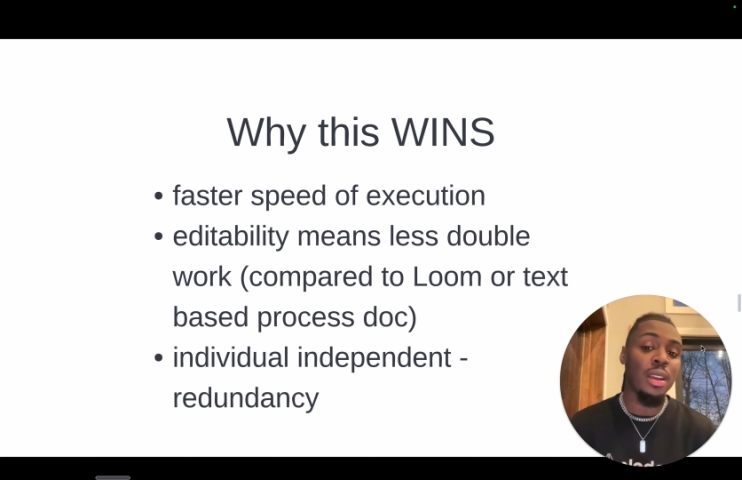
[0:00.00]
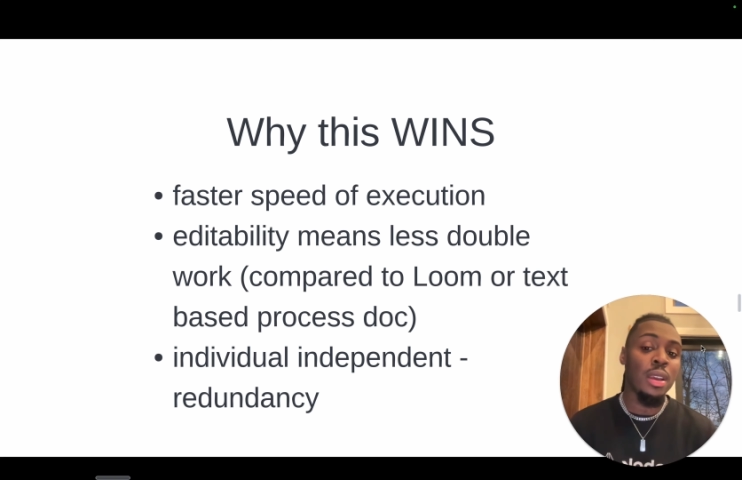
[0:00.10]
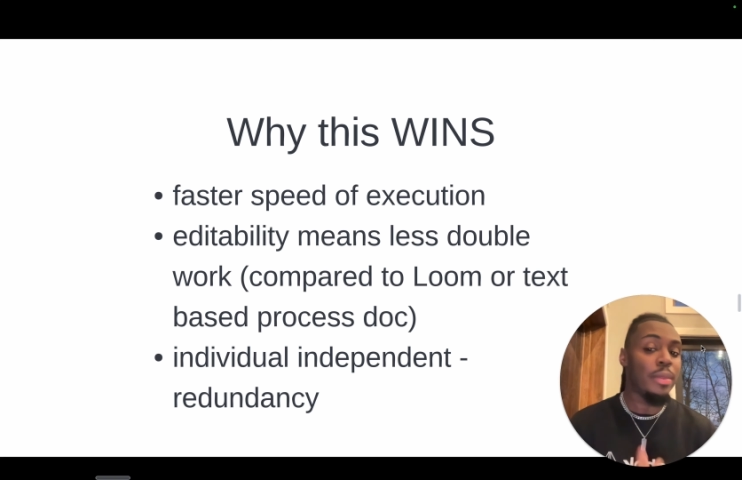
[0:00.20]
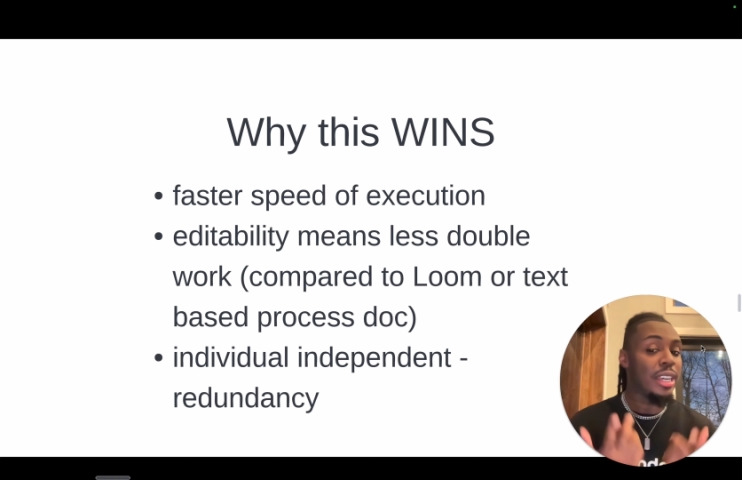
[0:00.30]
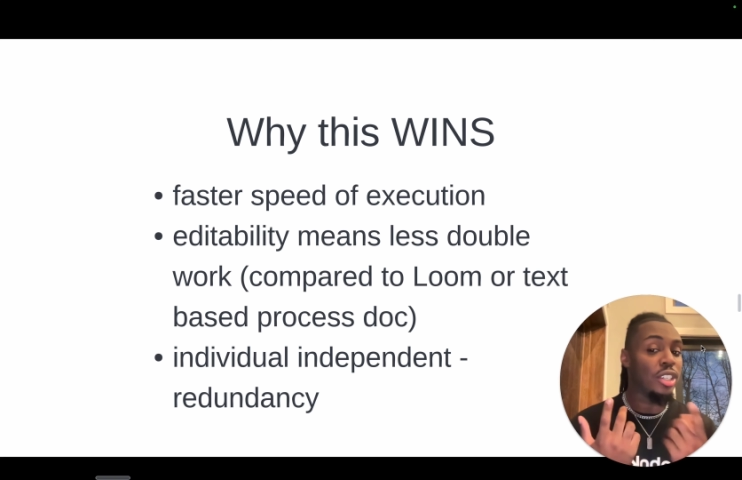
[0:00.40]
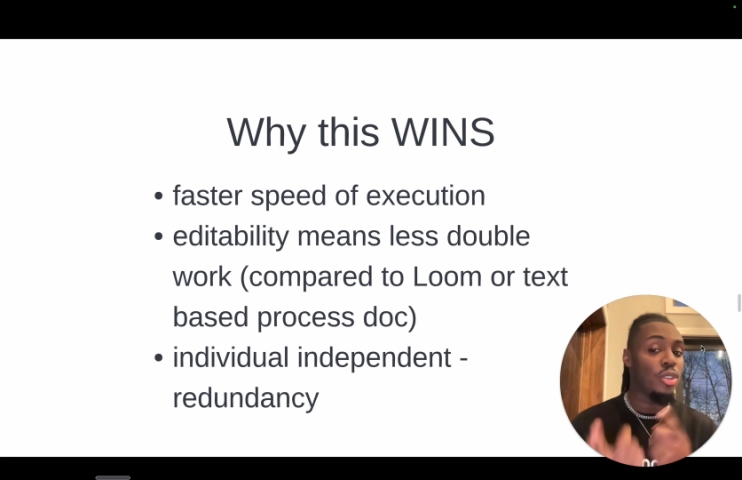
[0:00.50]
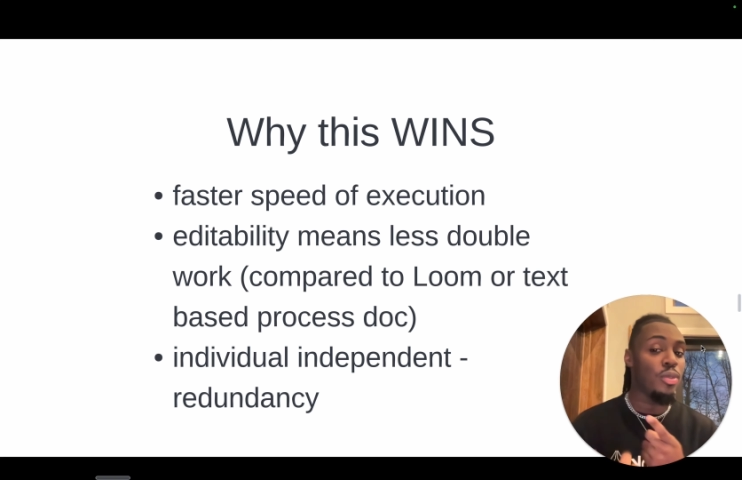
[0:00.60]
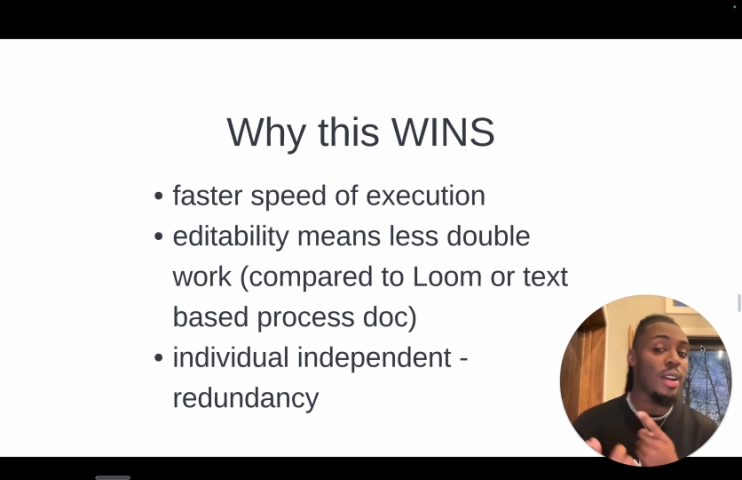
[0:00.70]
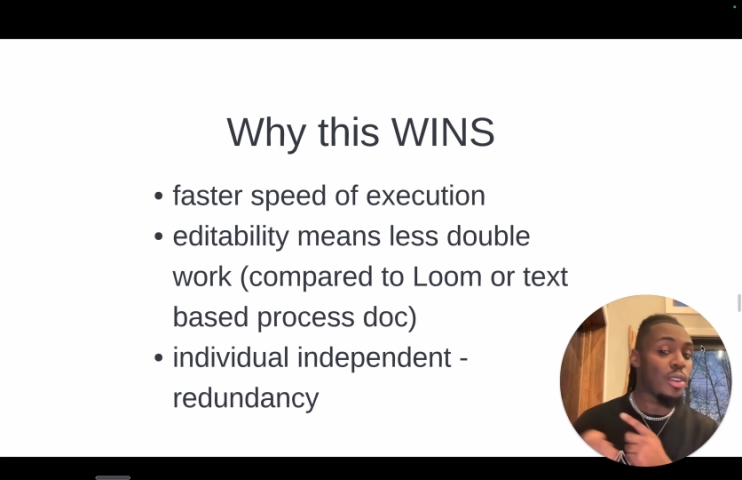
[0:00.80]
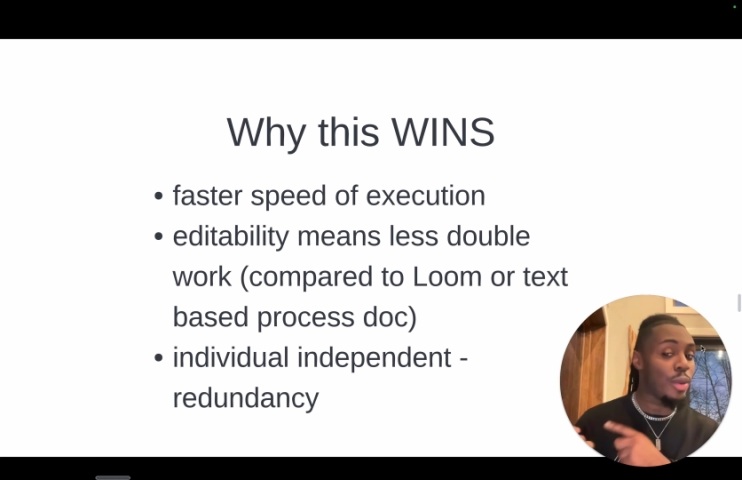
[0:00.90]
because you
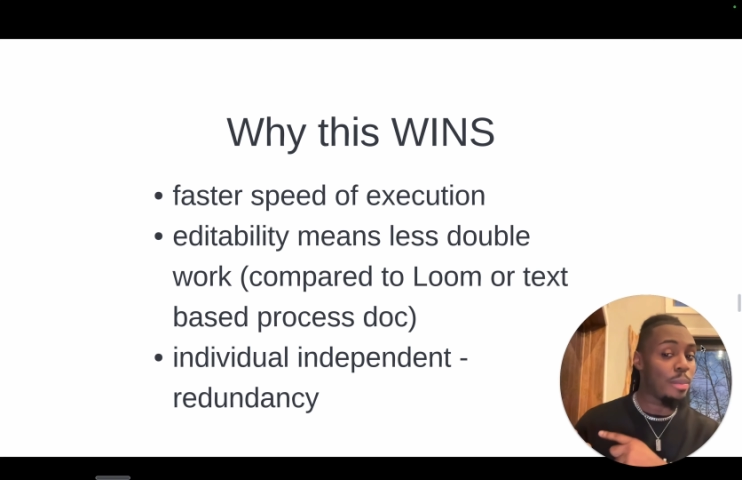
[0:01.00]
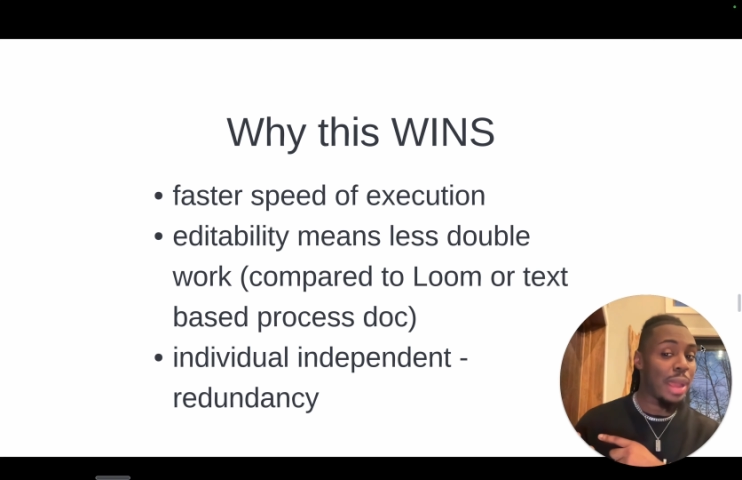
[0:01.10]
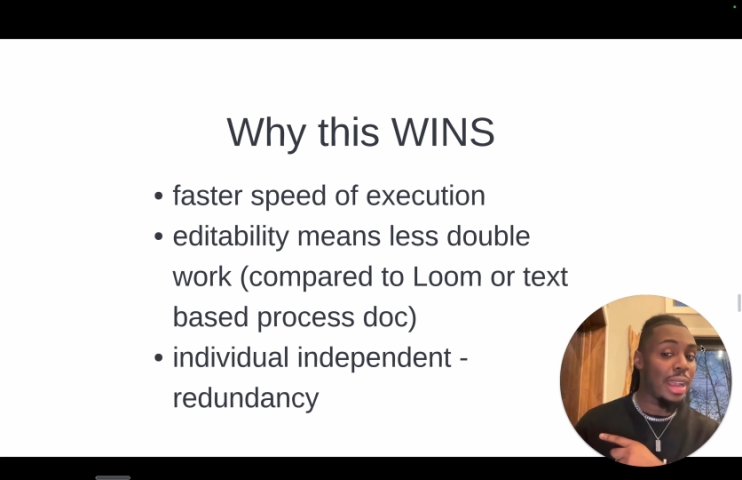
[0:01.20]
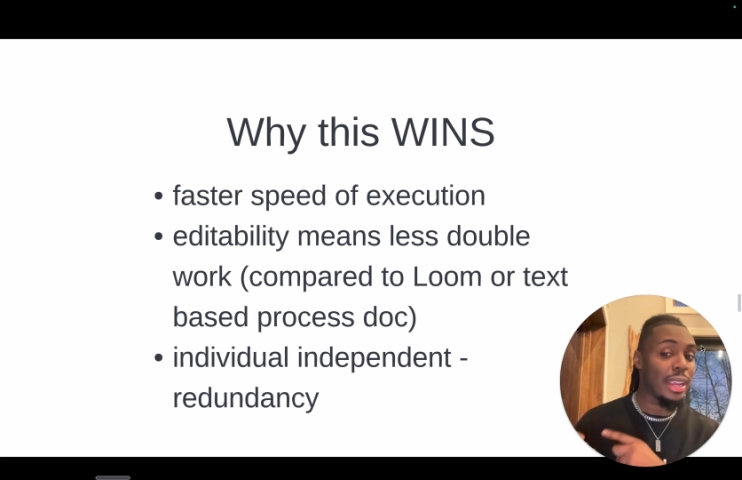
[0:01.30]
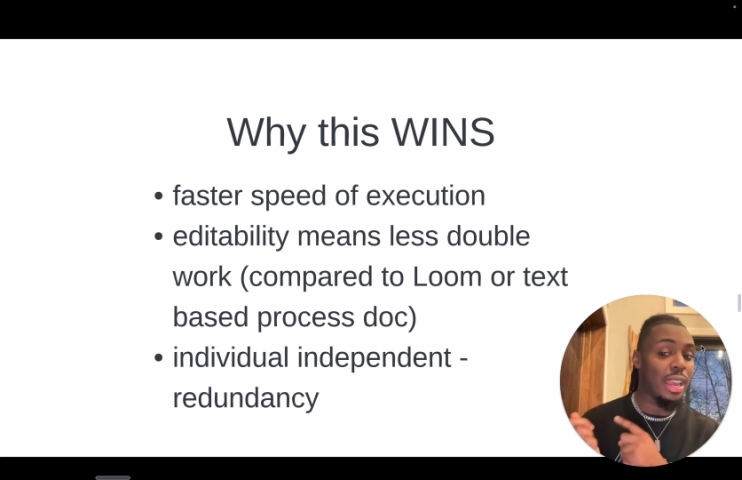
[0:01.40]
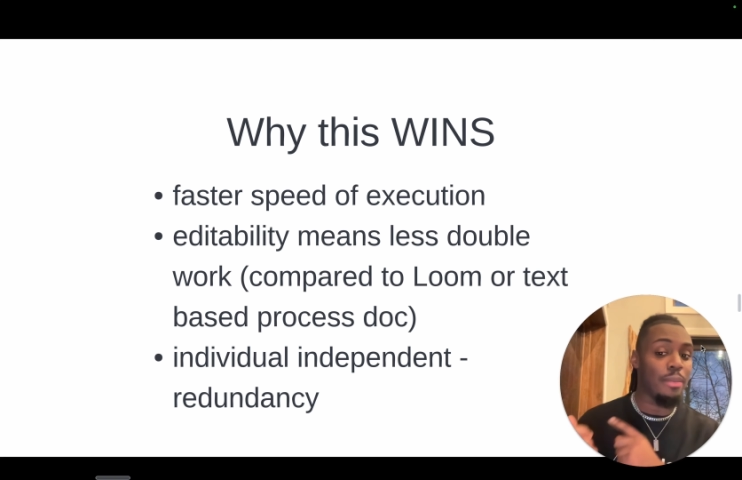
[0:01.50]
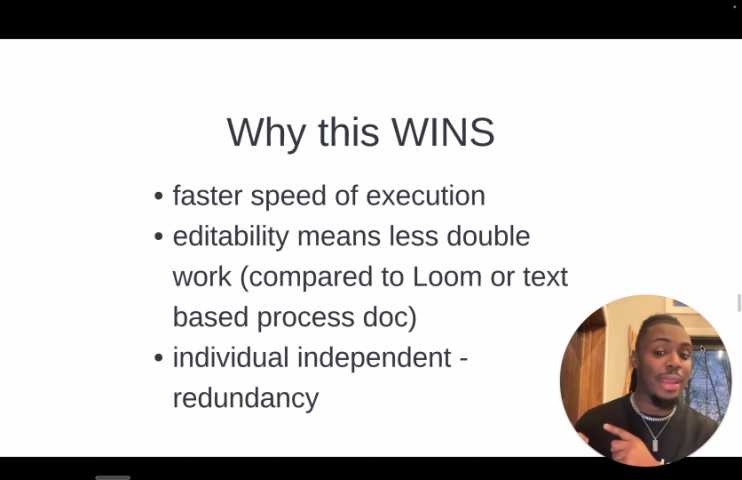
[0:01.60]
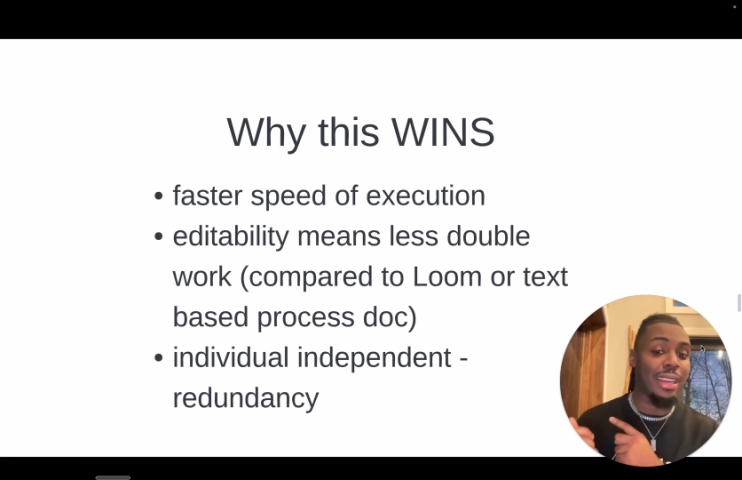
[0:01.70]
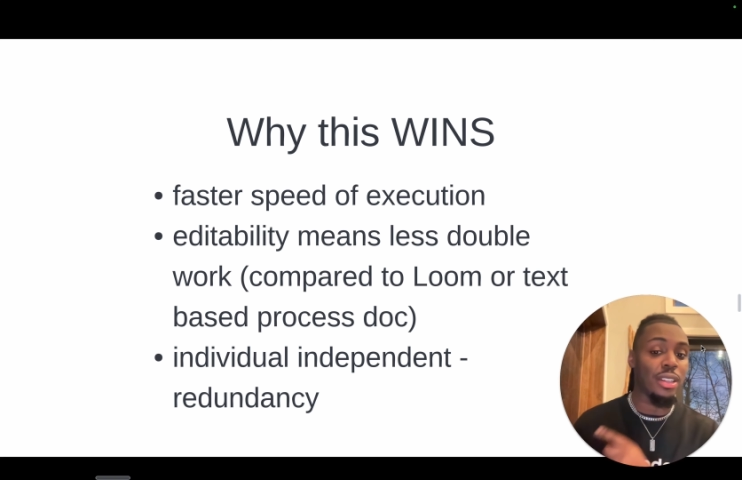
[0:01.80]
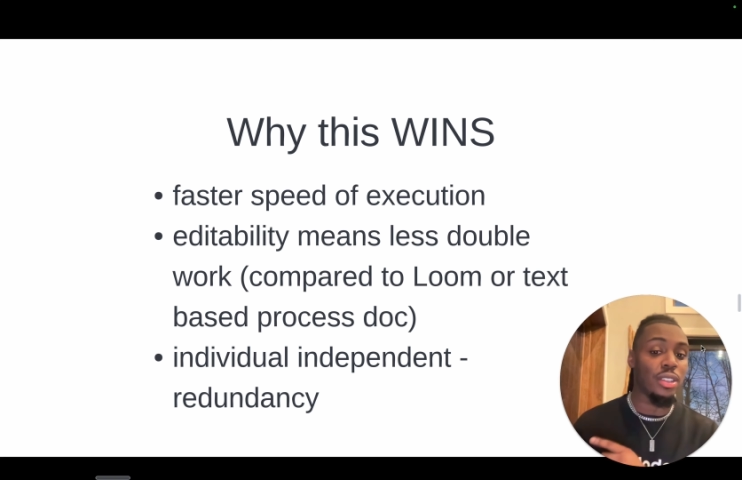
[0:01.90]
never went back and
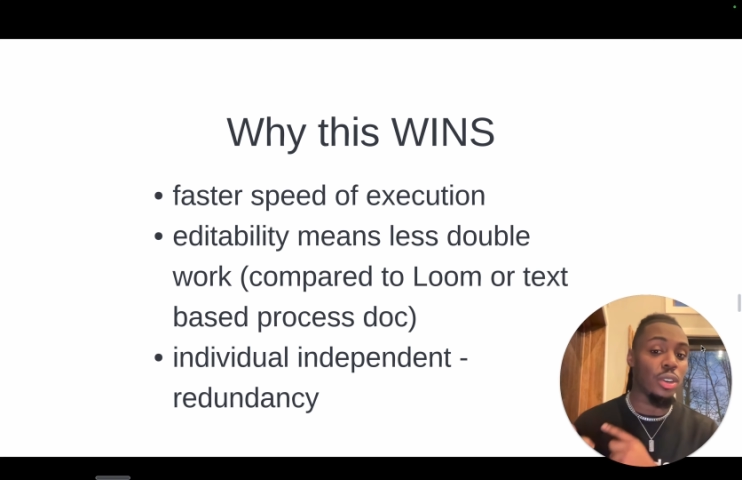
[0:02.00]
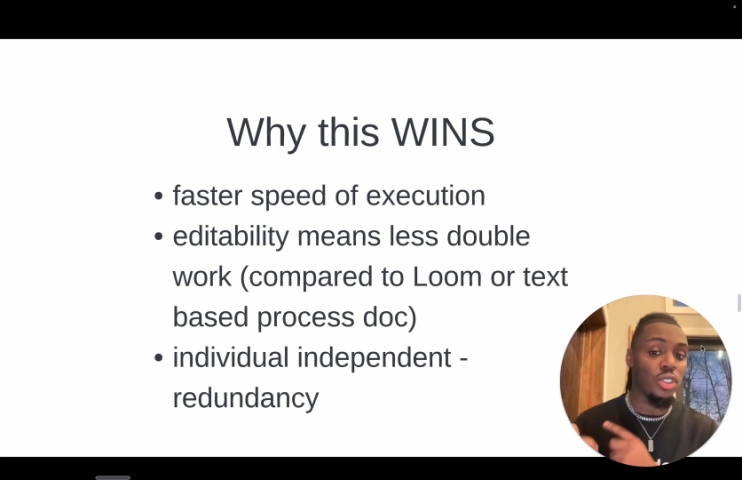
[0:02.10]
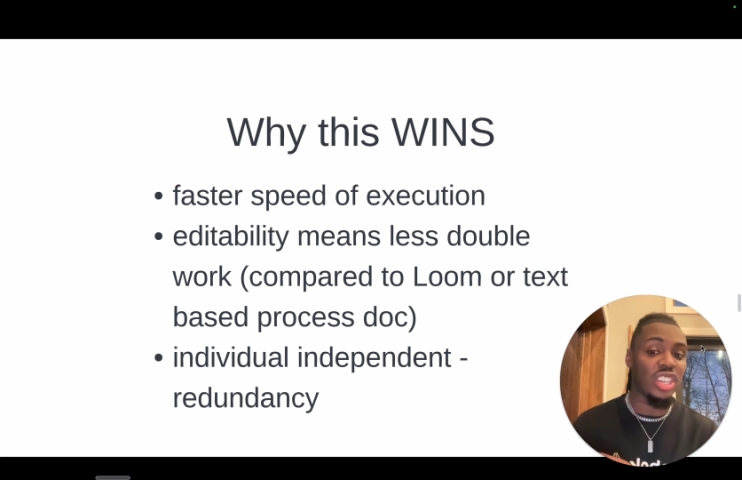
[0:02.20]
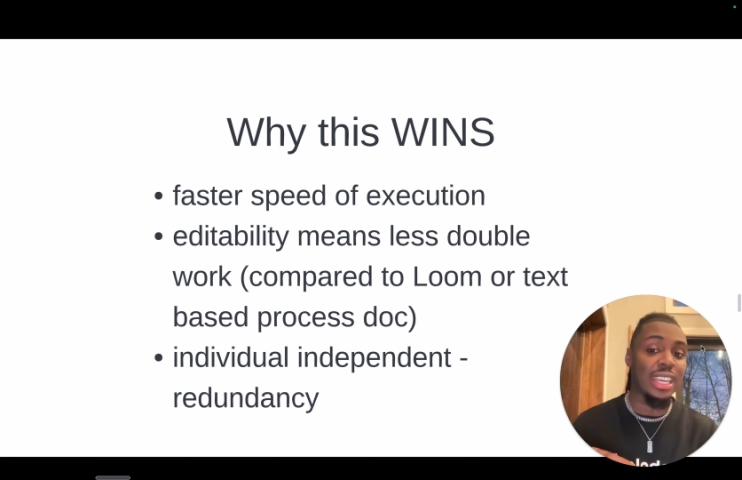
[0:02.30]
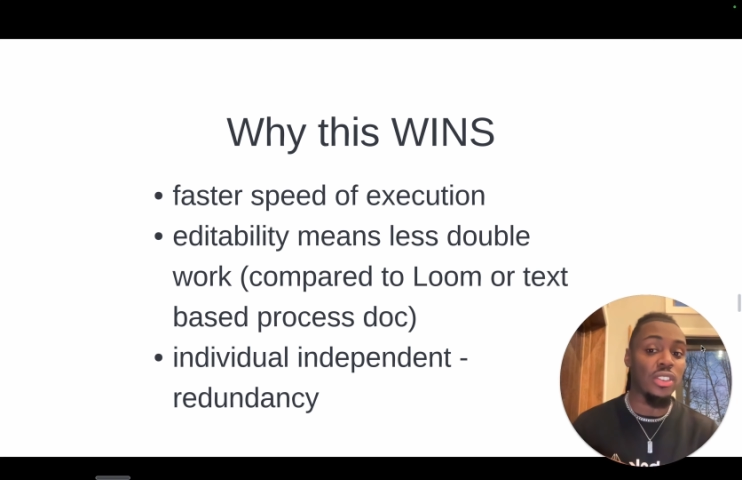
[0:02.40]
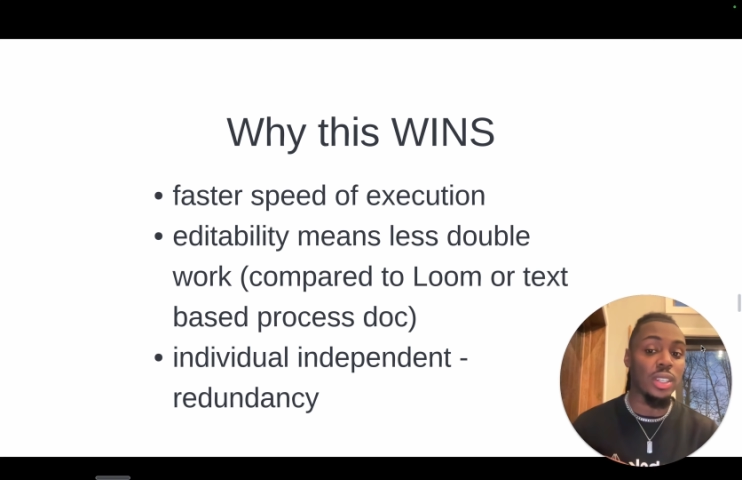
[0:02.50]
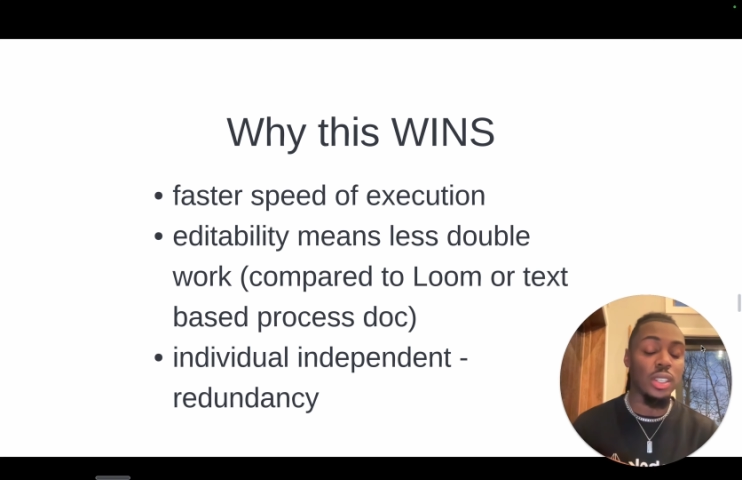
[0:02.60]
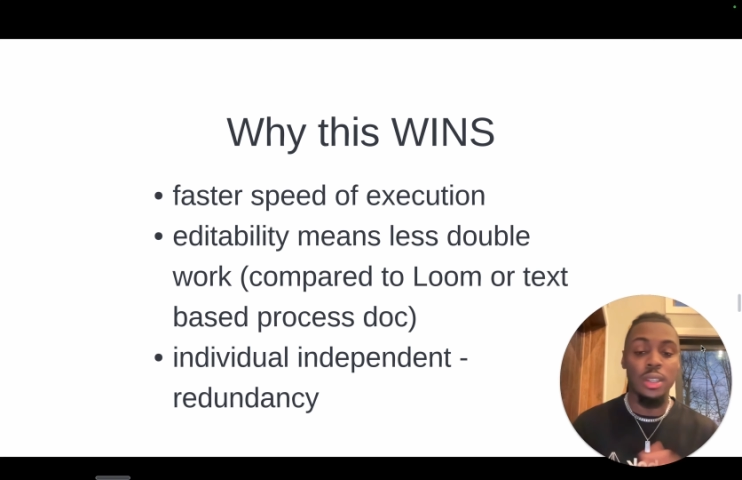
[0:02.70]
made those changes.